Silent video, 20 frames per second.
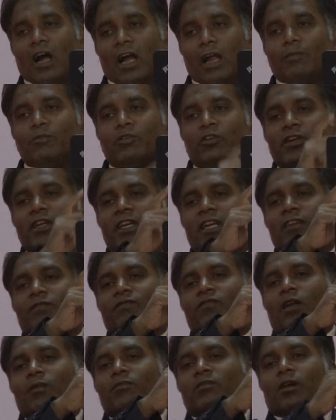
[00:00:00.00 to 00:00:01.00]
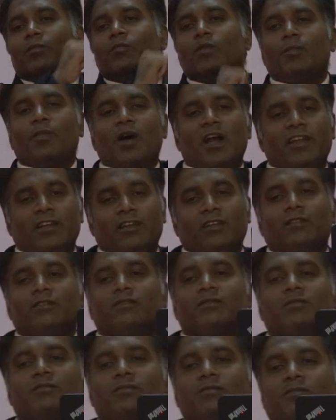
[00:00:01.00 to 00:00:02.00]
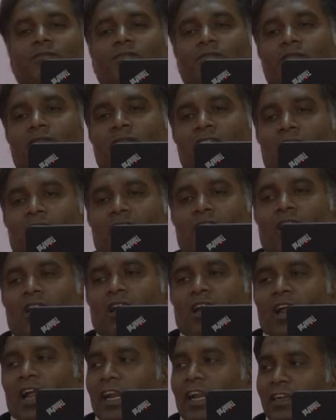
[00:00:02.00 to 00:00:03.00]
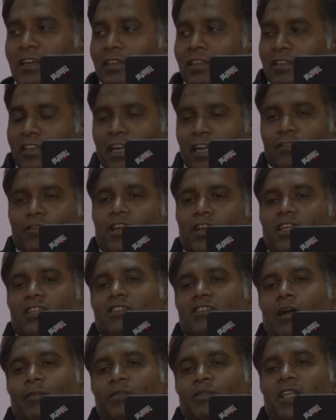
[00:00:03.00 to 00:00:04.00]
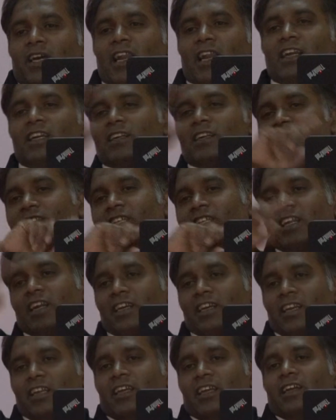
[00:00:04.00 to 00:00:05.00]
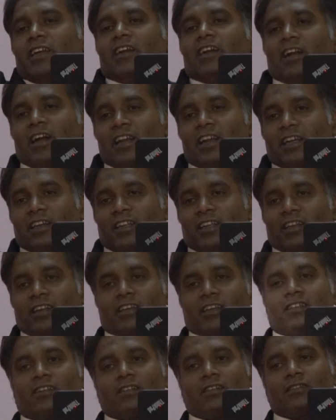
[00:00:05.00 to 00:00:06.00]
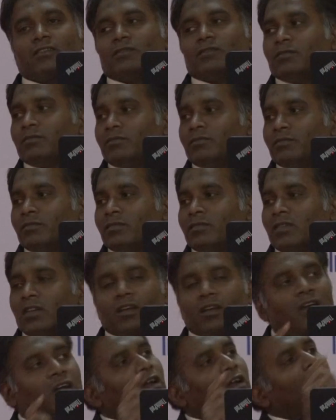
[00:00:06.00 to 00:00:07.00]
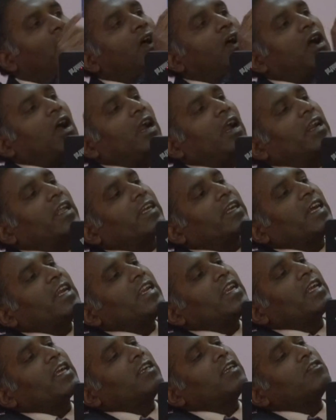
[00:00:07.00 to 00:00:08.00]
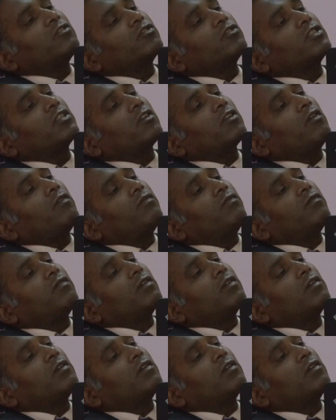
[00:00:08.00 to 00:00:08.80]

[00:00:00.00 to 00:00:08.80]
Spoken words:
I am doing it from the mobile, and network is up there and it is directly connecting it. And again switch it off.